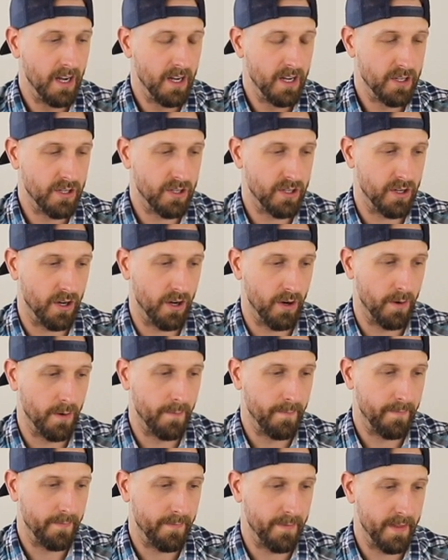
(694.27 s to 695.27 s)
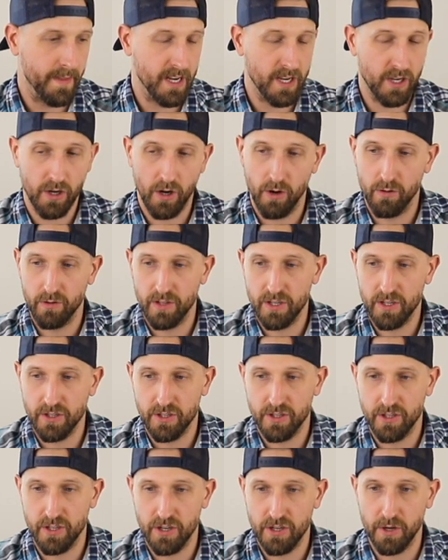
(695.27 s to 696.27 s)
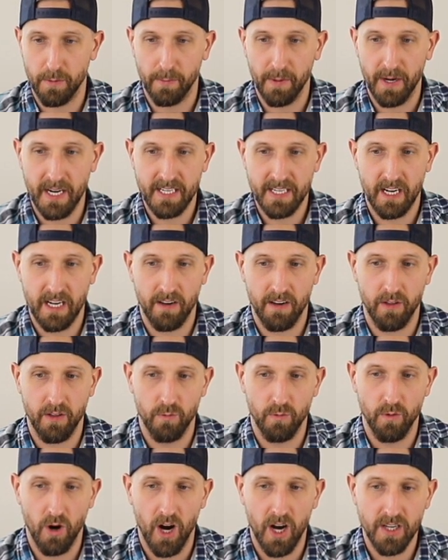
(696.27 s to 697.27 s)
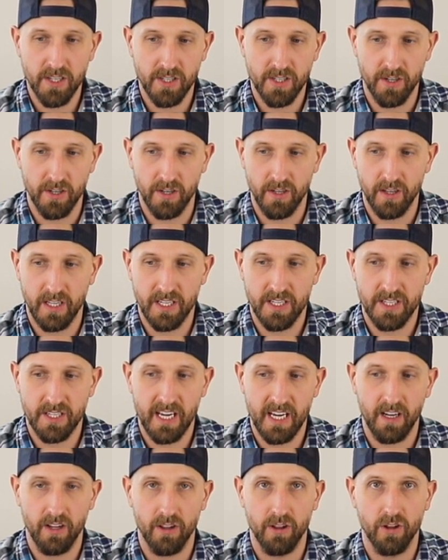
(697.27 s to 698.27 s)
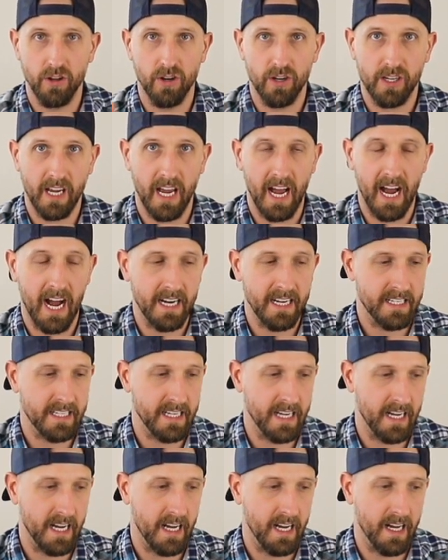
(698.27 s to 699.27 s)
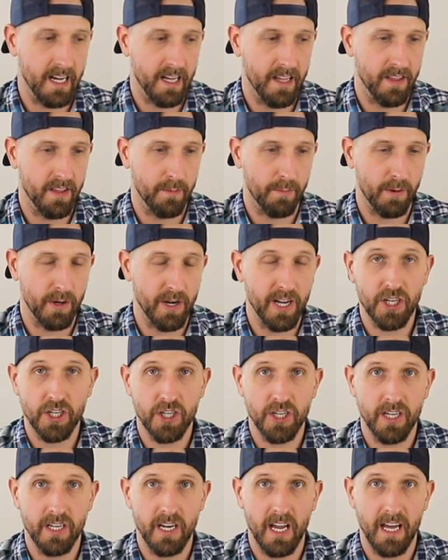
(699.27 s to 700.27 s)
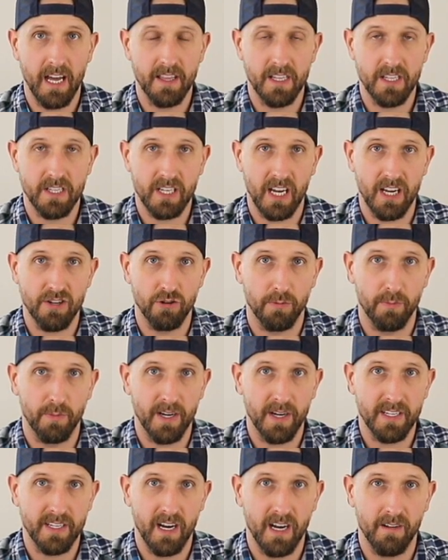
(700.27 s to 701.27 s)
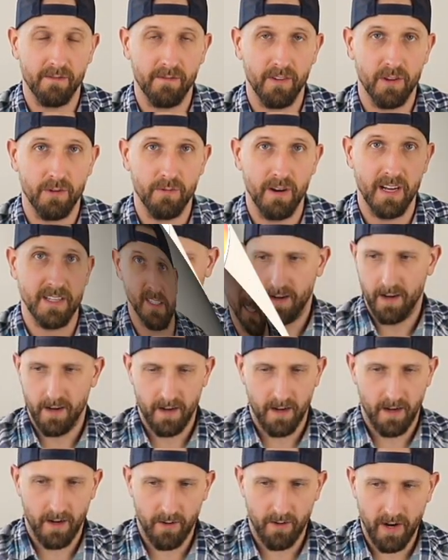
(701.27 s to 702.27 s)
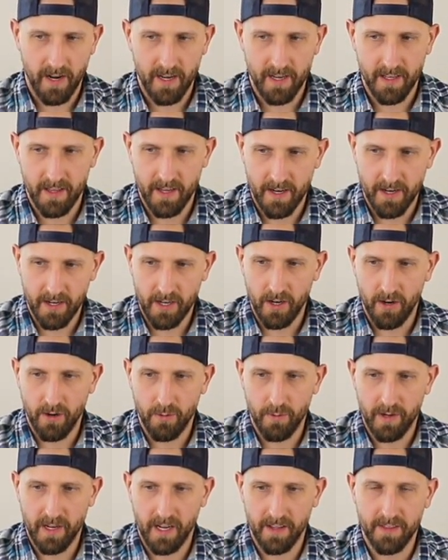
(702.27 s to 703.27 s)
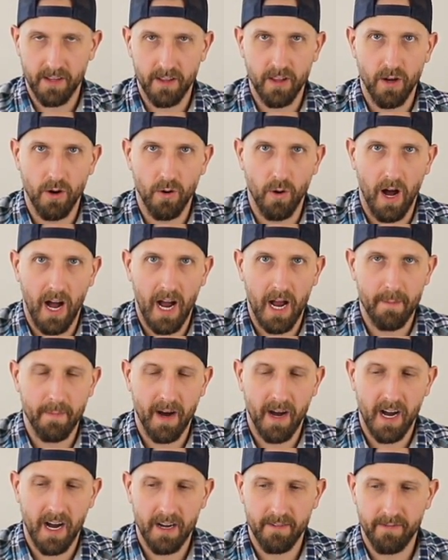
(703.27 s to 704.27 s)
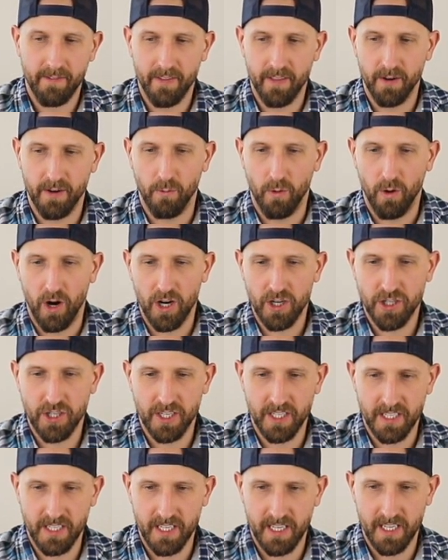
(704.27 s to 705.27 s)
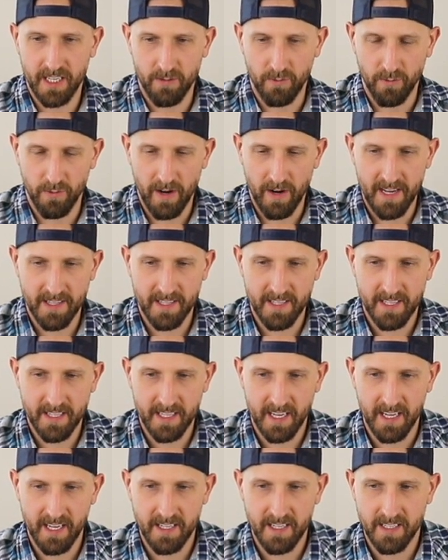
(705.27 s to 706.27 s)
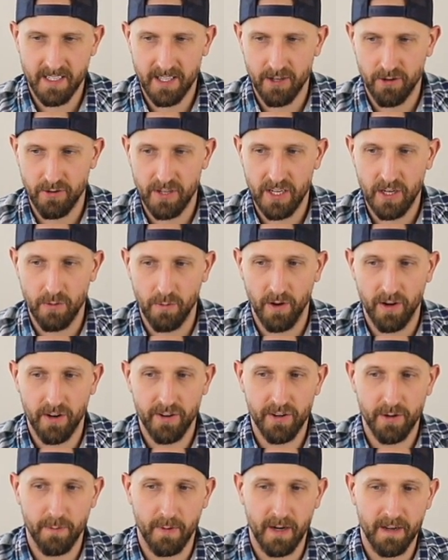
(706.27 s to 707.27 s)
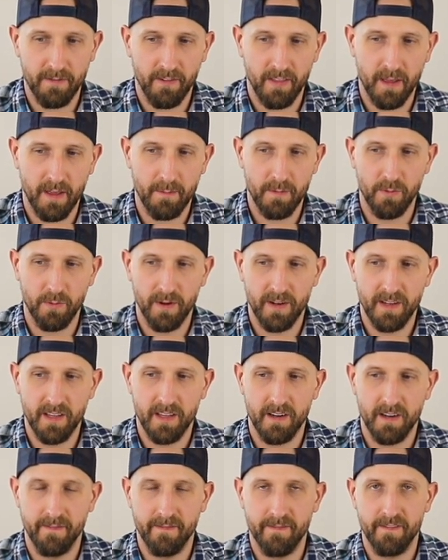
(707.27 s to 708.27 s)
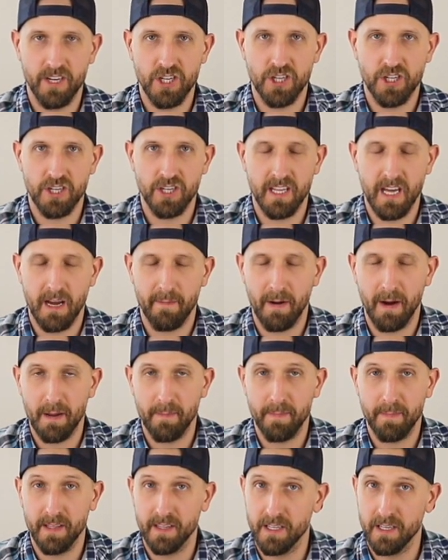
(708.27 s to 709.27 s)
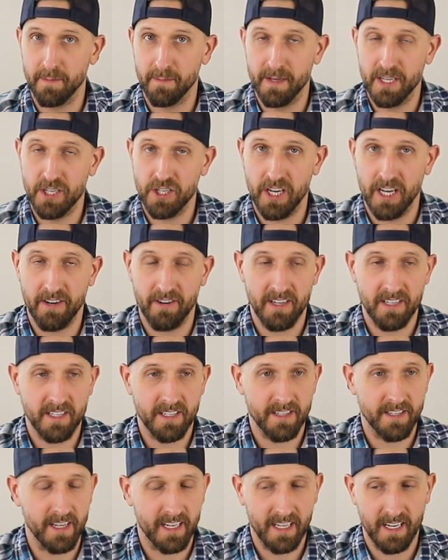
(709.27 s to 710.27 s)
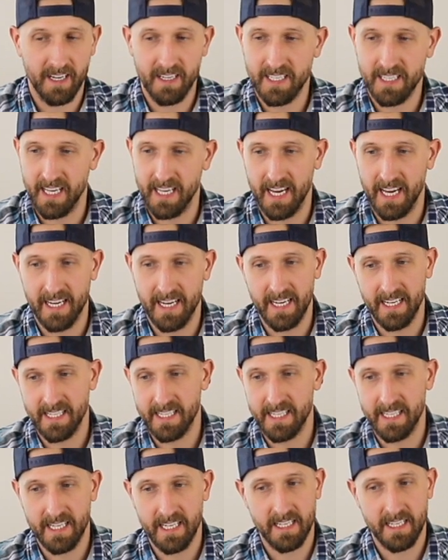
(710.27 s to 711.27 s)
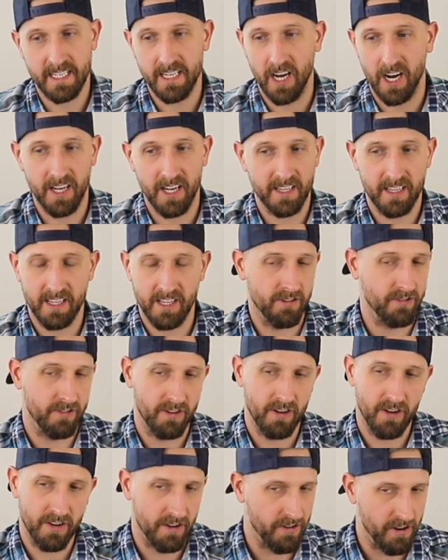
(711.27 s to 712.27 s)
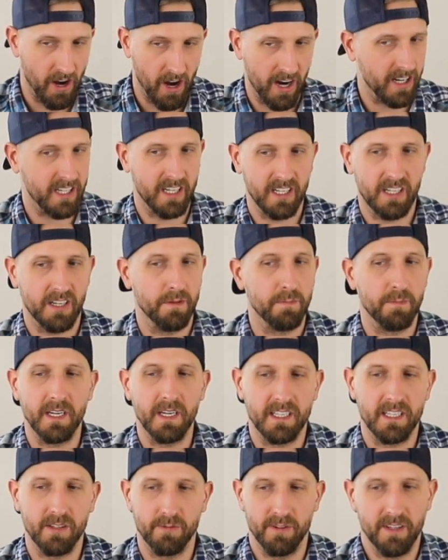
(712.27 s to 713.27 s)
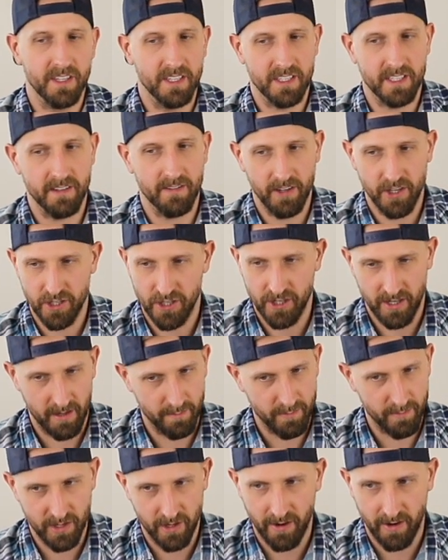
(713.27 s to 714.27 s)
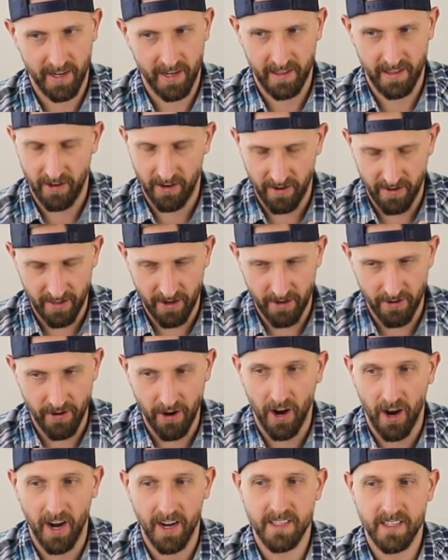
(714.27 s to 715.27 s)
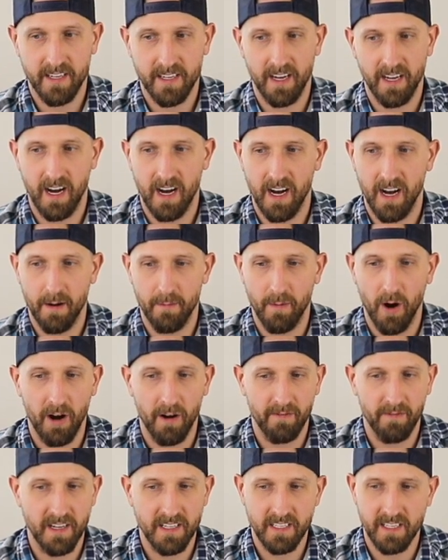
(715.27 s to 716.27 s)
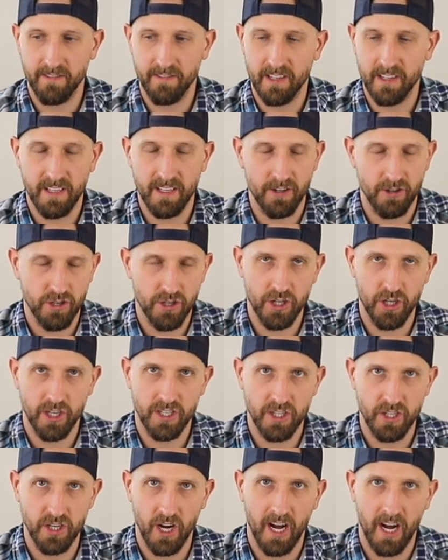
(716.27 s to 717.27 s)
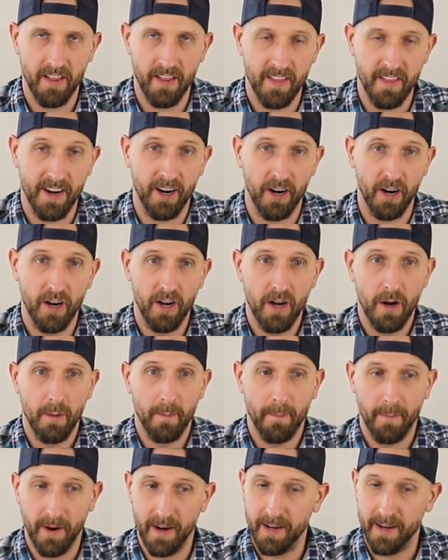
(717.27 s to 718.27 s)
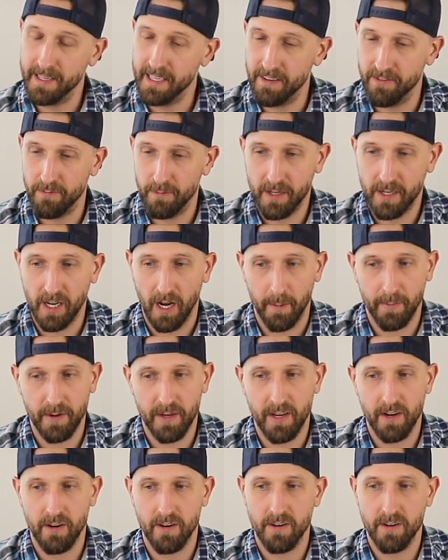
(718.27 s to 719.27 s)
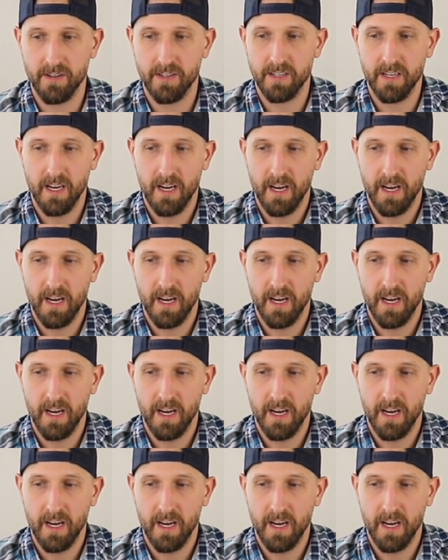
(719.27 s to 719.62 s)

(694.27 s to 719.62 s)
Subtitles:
So there you go. There's your breakdown of the roster. Let's take a look at the prediction and the schedule breakdown for the Redskins. All right, there you go. We got the low, high, my for the Washington Redskins. 13-1 on your money for them to win the division. That might be a little bit generous. Like I said, it's just not. They're not going to compete to win this division. I'm sorry. They're not. Offensively, they're just not there. But give them a couple years,